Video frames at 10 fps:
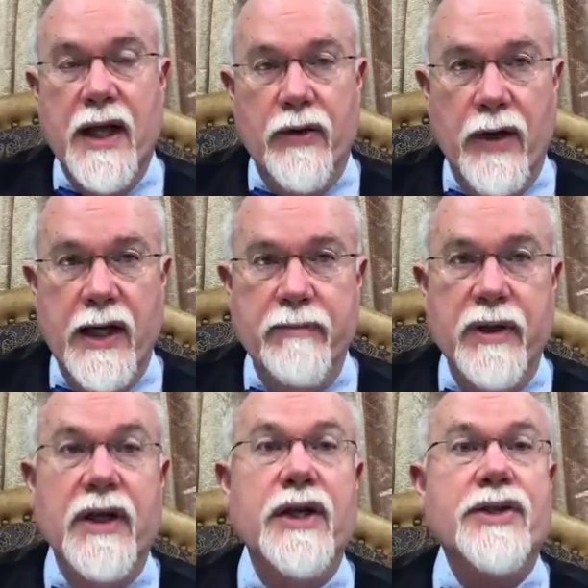that right,
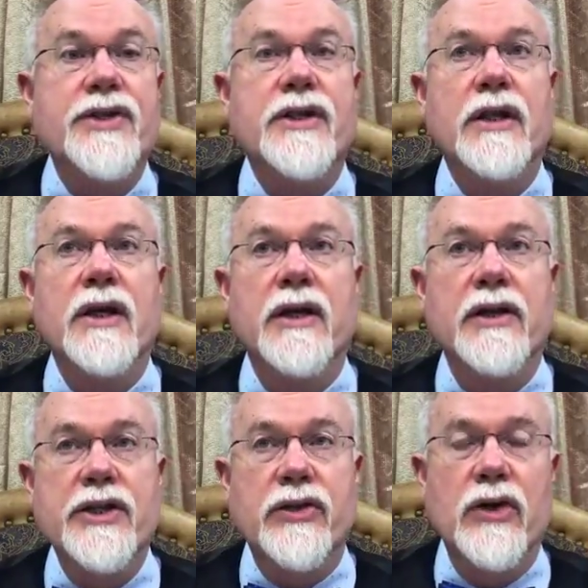because
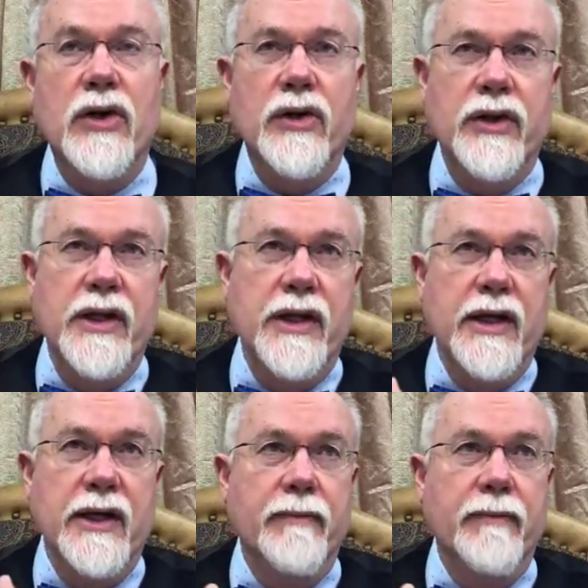these are all the